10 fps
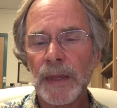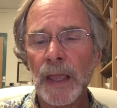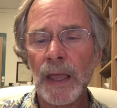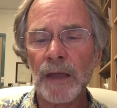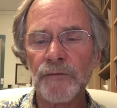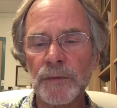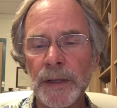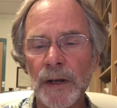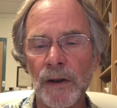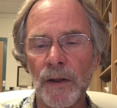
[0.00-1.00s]
"Have you
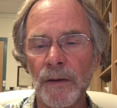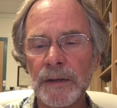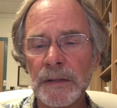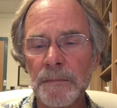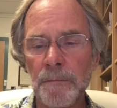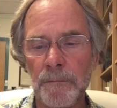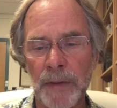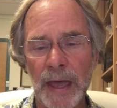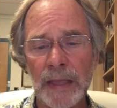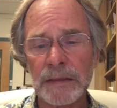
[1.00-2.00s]
been long in
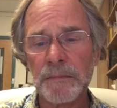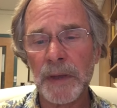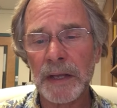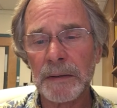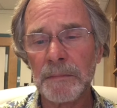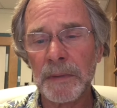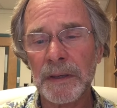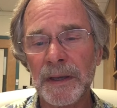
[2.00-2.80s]
Bath, madam?"